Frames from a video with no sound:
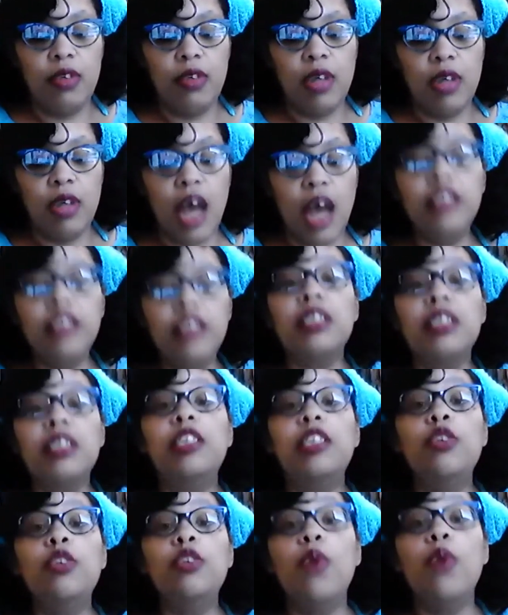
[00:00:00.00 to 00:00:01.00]
I'll just
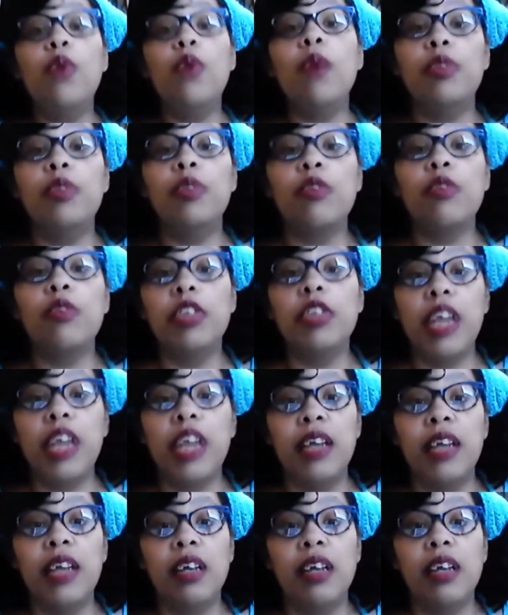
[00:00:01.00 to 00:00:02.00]
continue on with the crochet
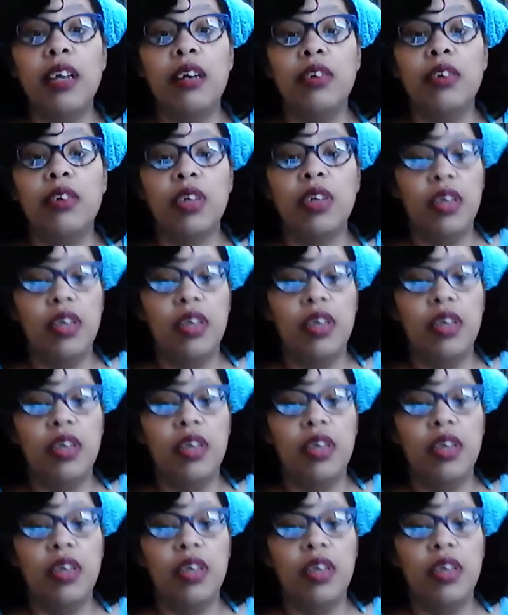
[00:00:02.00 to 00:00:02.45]
along